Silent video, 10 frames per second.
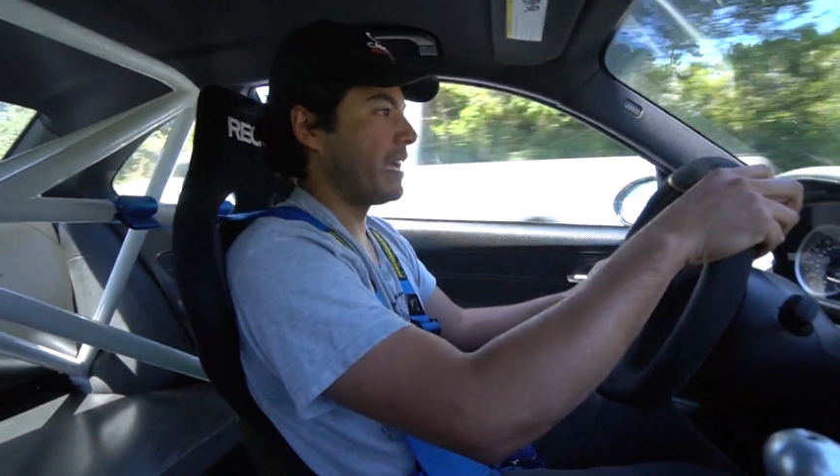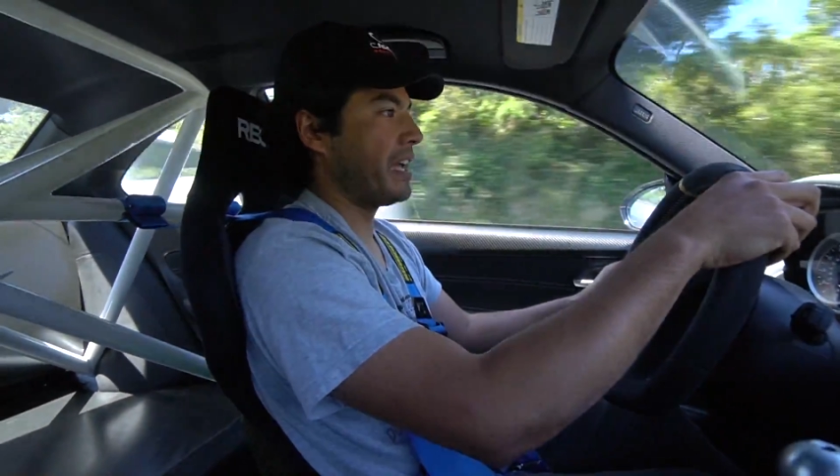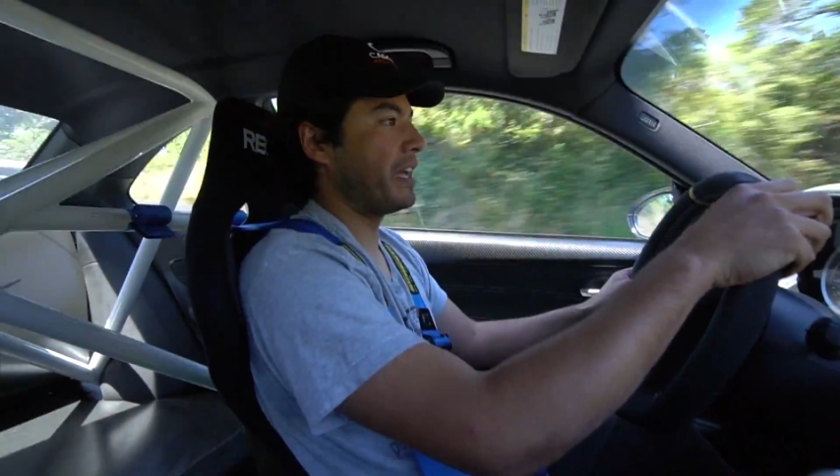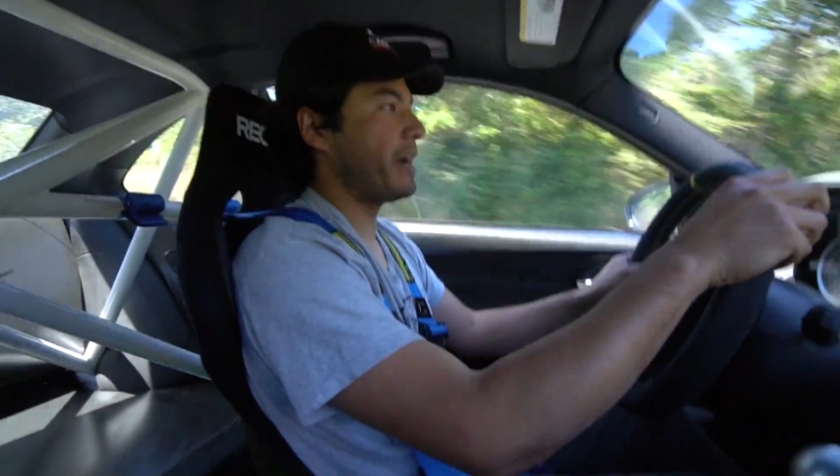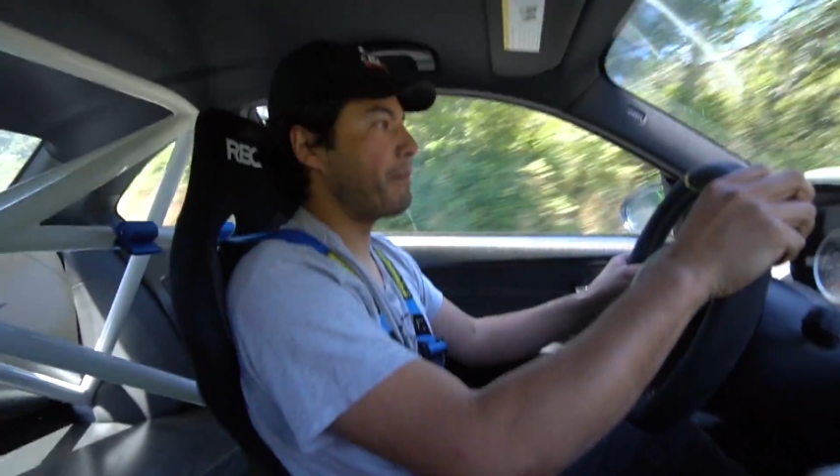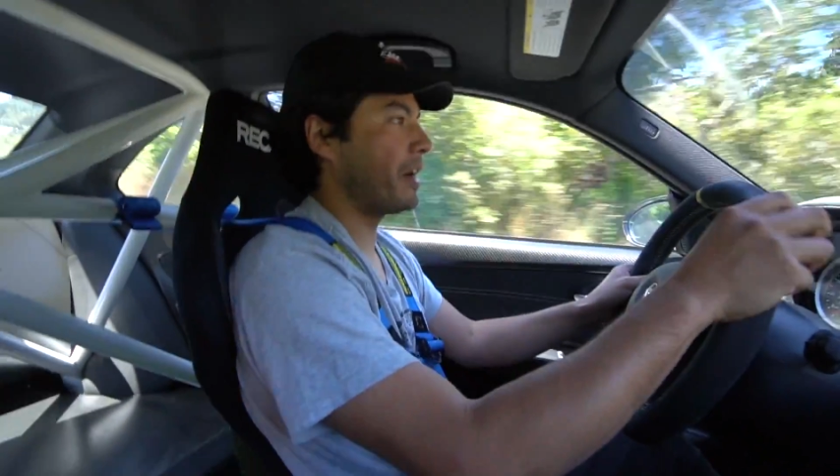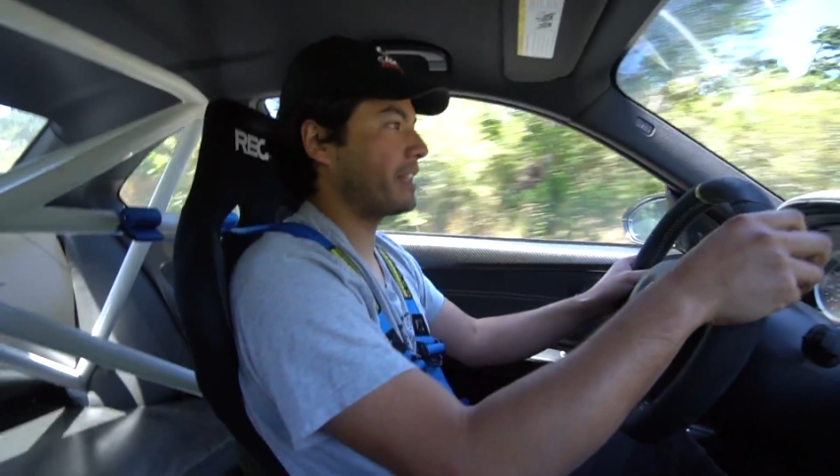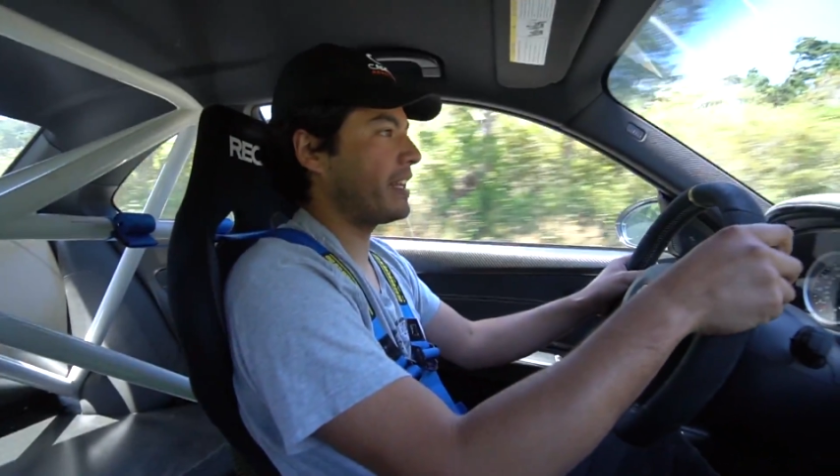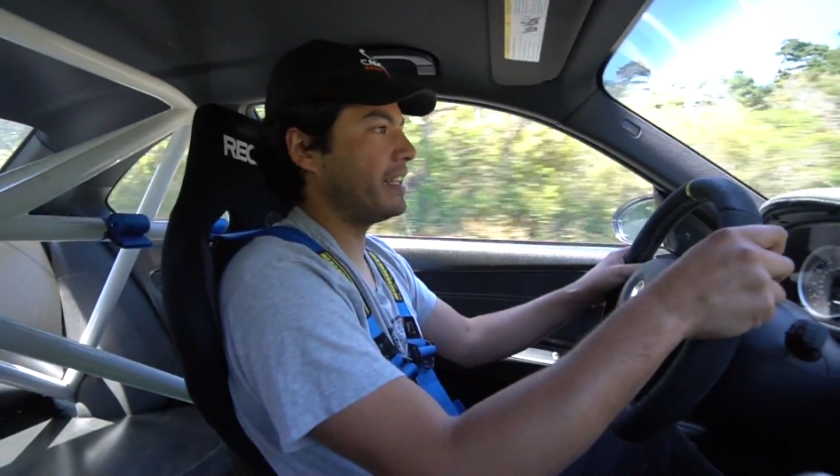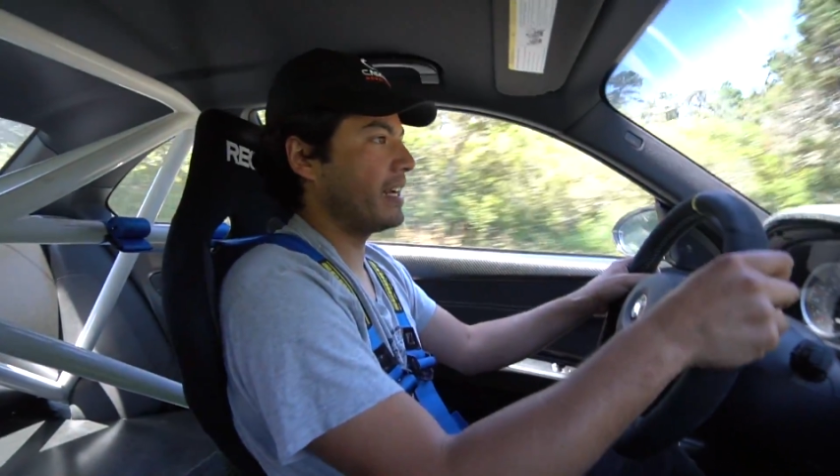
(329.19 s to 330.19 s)
And I
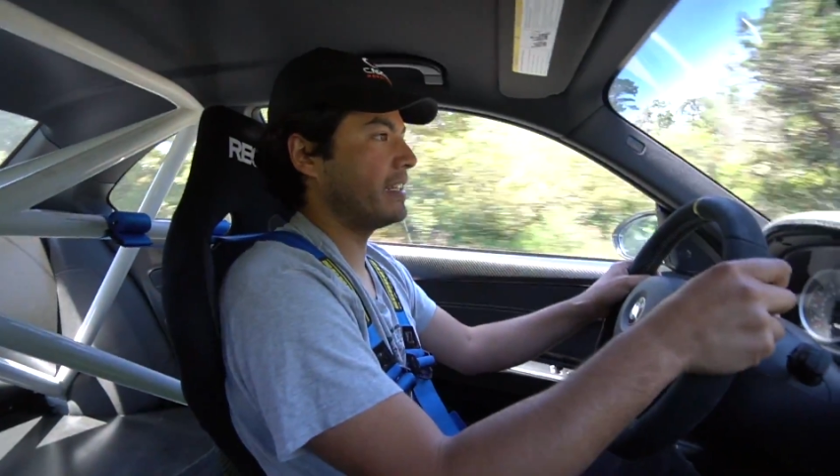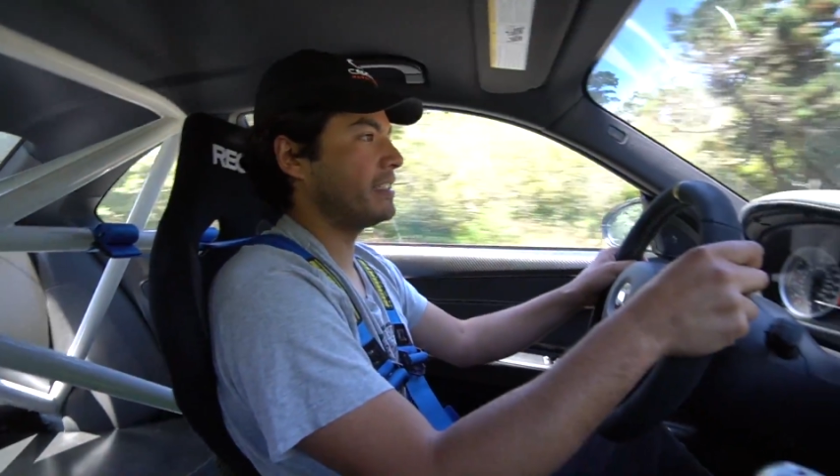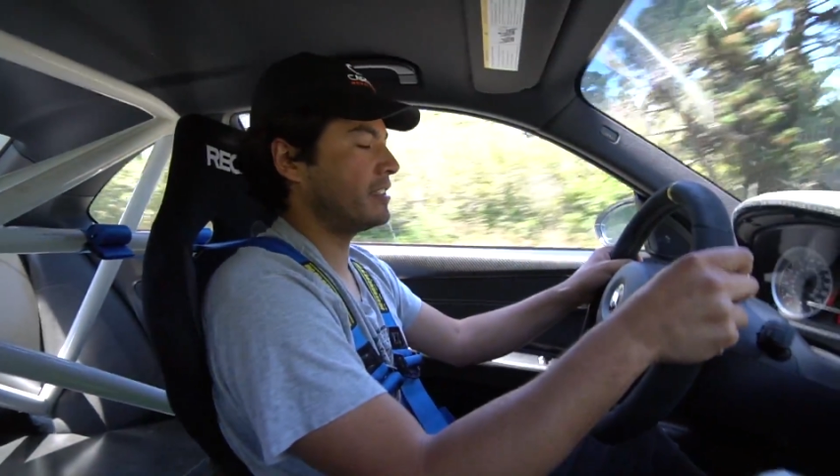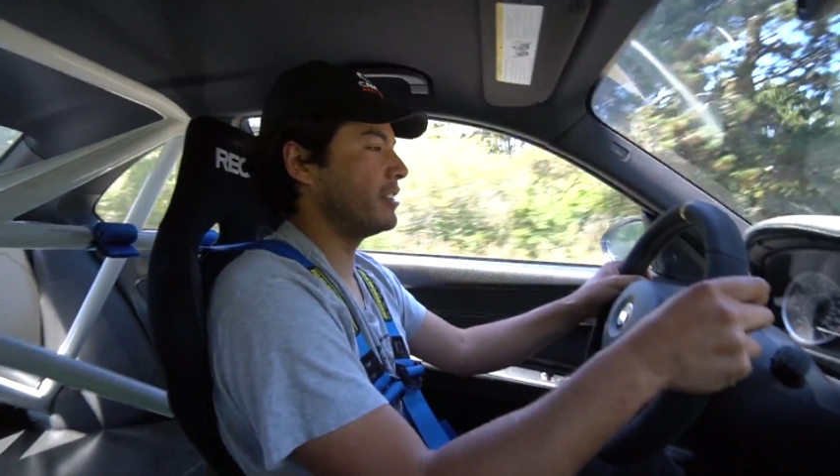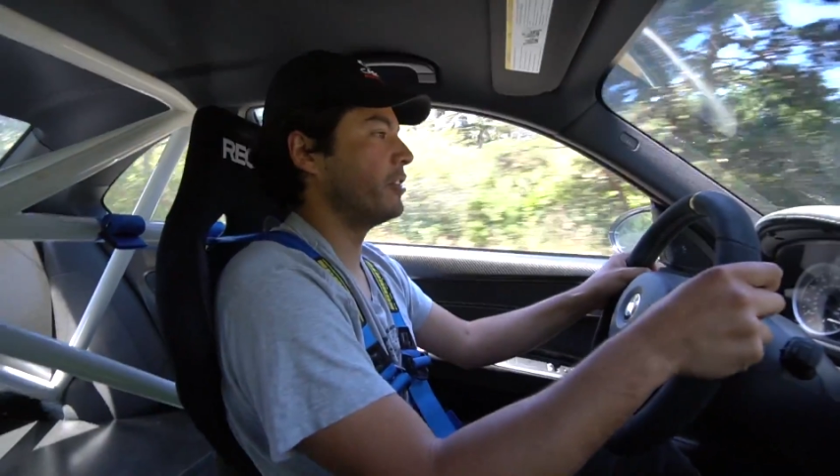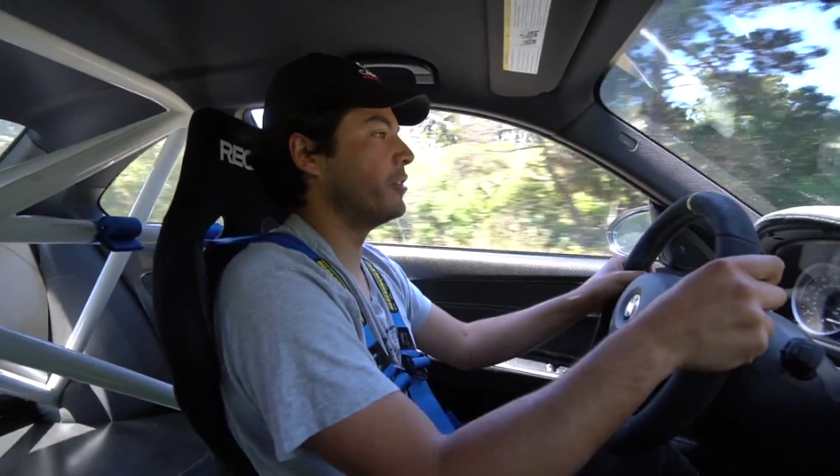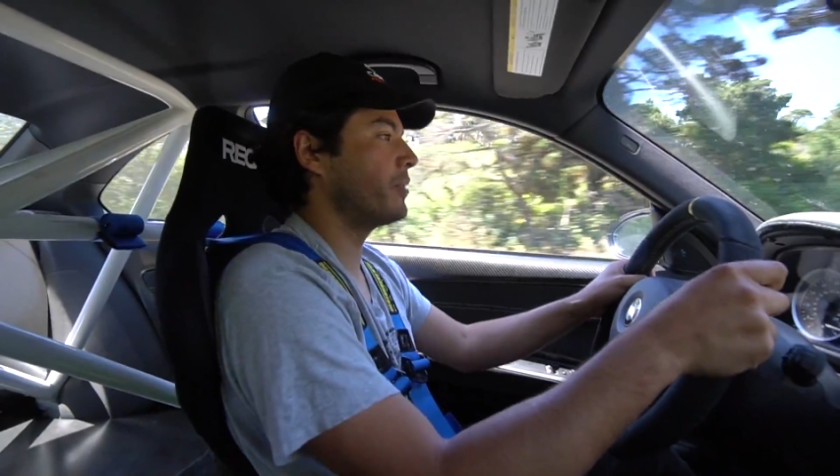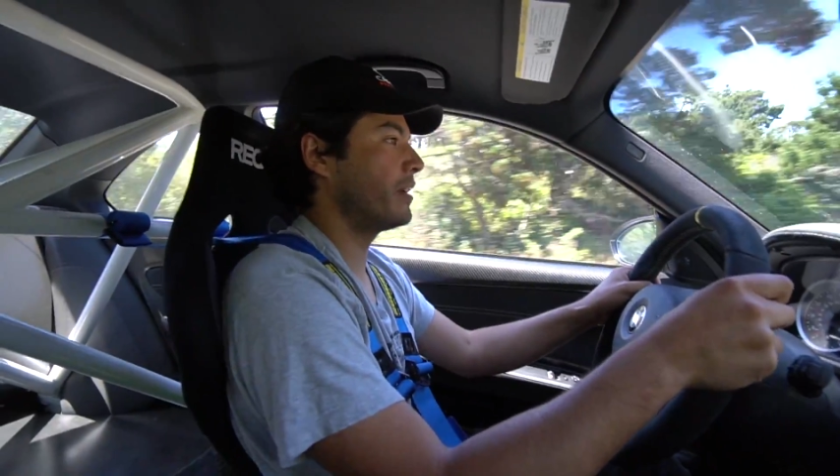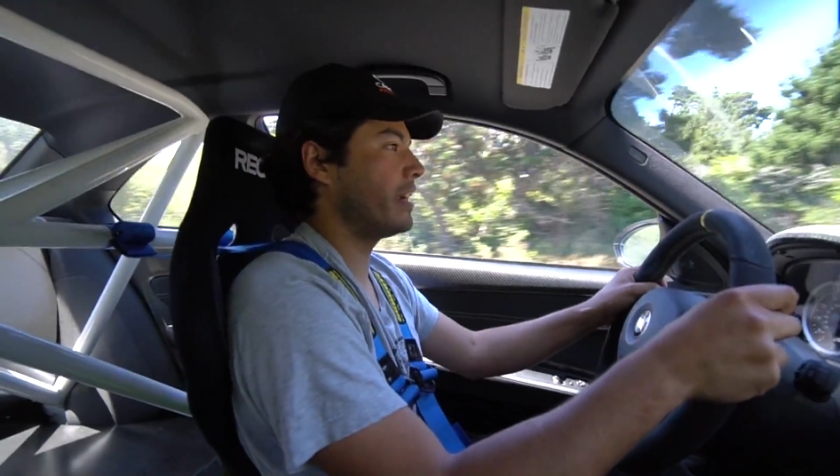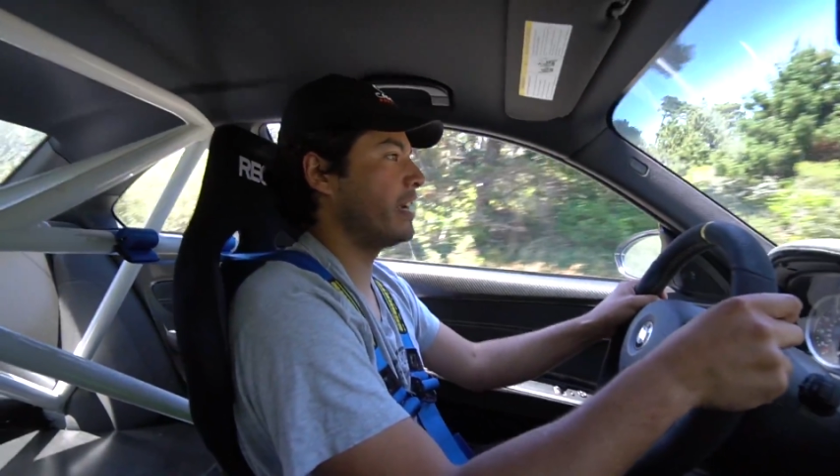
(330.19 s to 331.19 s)
bought that E92
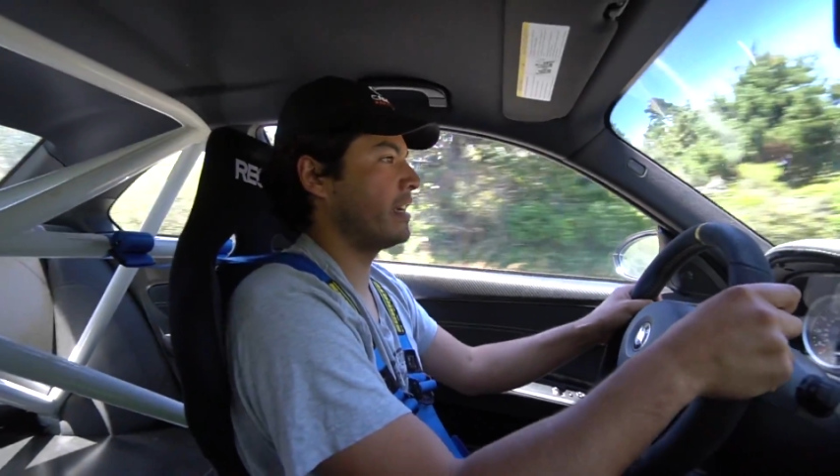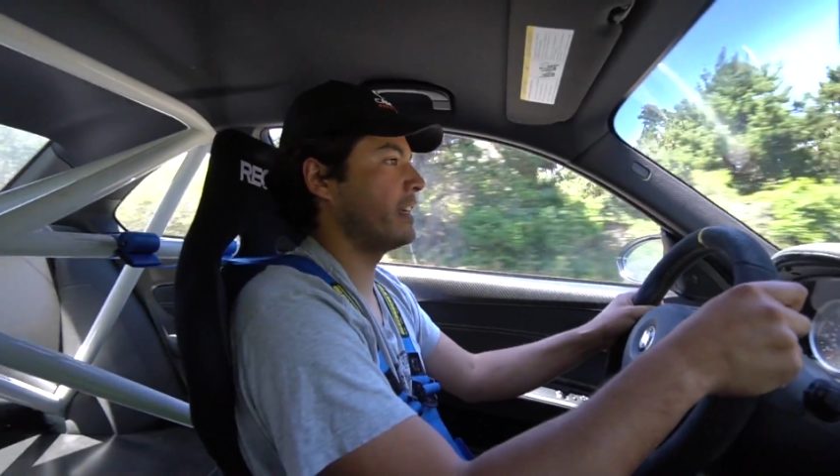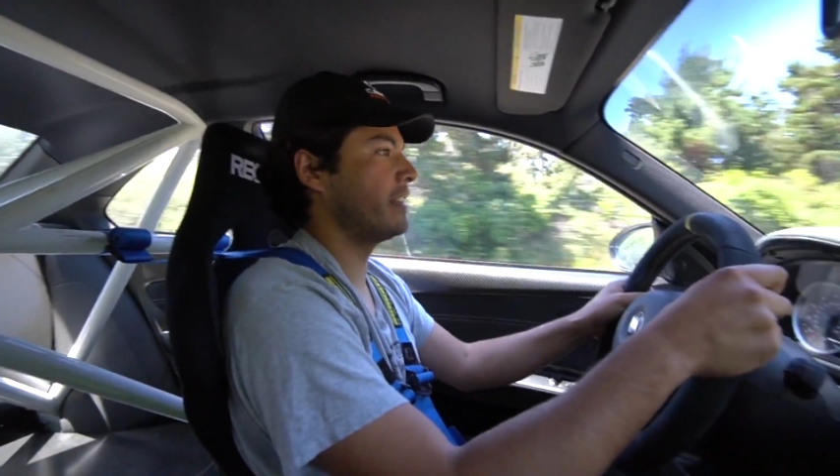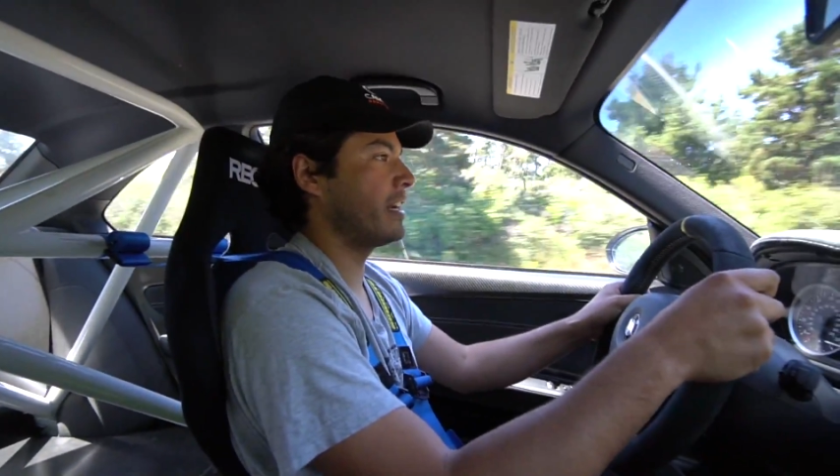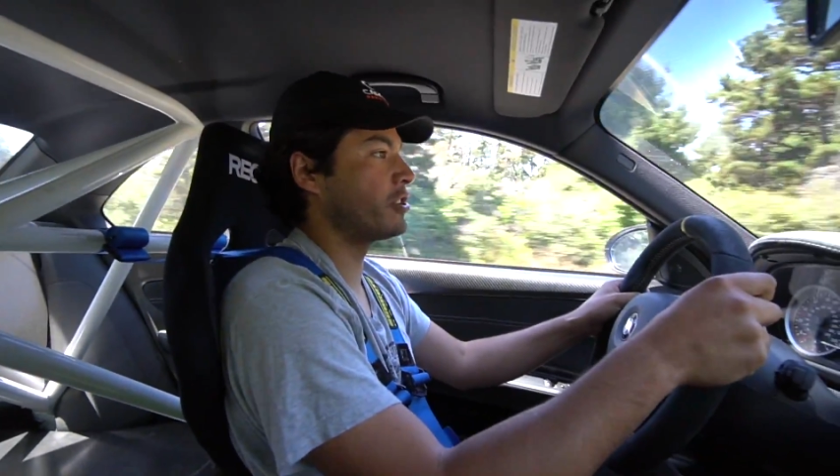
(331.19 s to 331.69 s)
and I